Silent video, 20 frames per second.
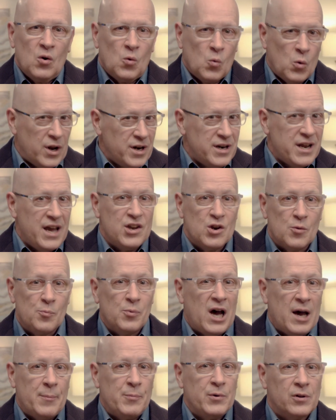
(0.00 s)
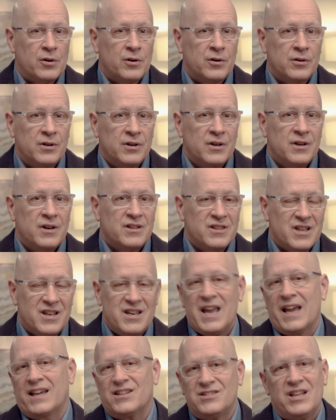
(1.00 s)
One day you're popular, the
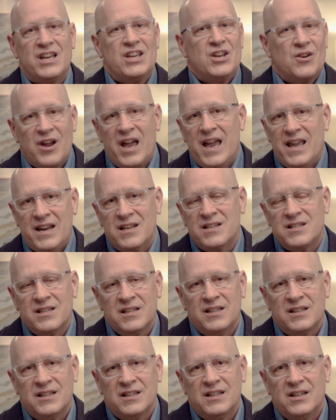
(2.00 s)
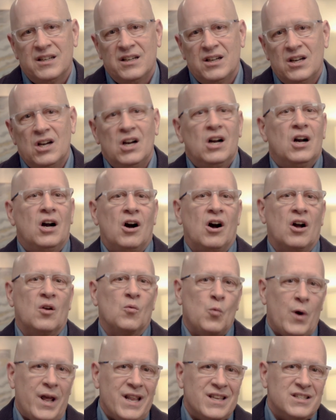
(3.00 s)
next day you're hated.
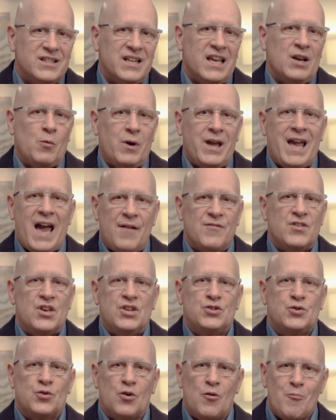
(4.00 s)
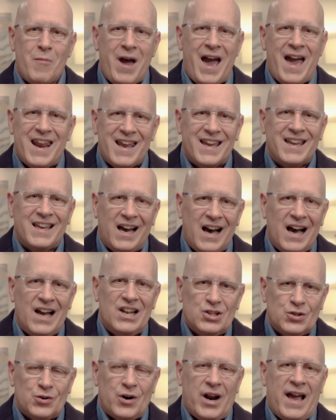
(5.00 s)
On Wednesday, we have the dramatic
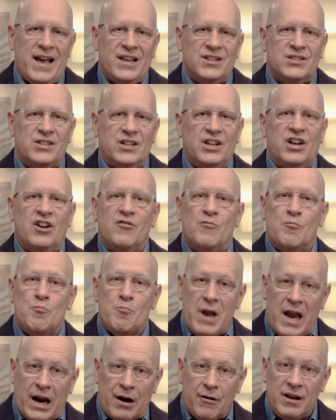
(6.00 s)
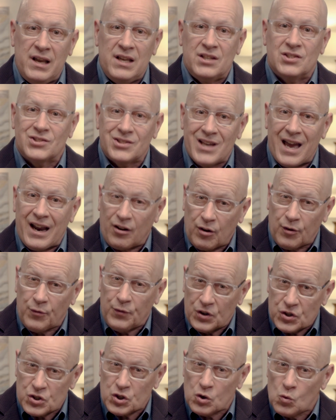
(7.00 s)
contrast of Mary's
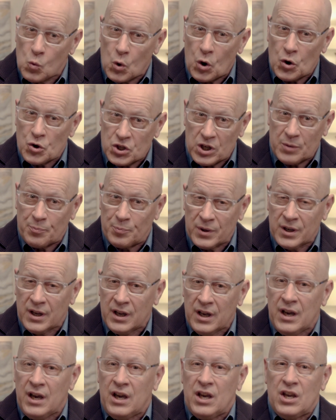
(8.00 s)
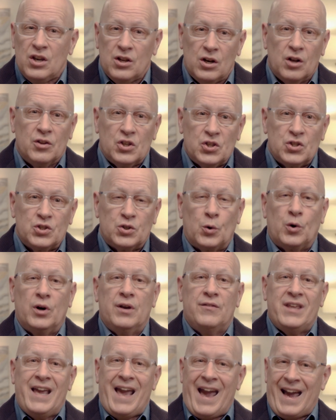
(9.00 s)
sacrificial worship. You know the
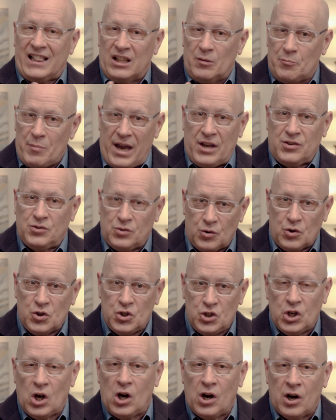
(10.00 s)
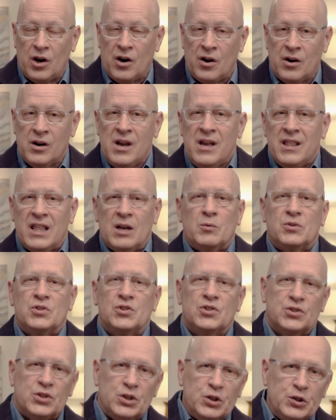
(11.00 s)
story of the alabaster jar that was
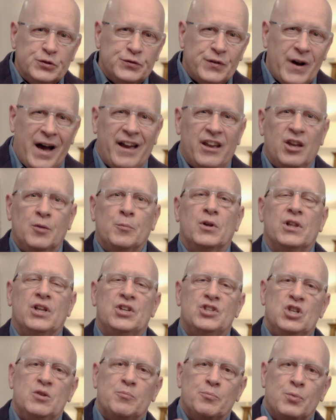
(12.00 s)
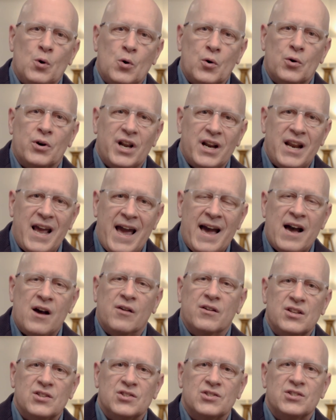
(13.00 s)
so valuable and she poured it
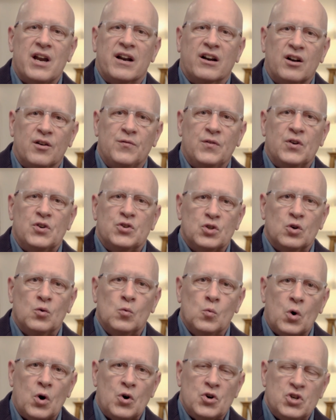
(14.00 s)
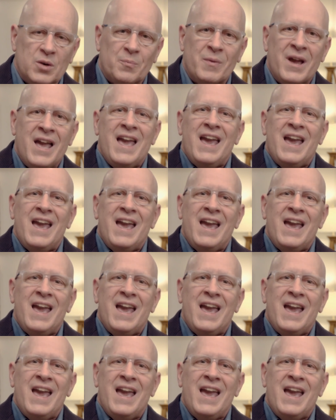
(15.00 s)
out in sacrificial worship.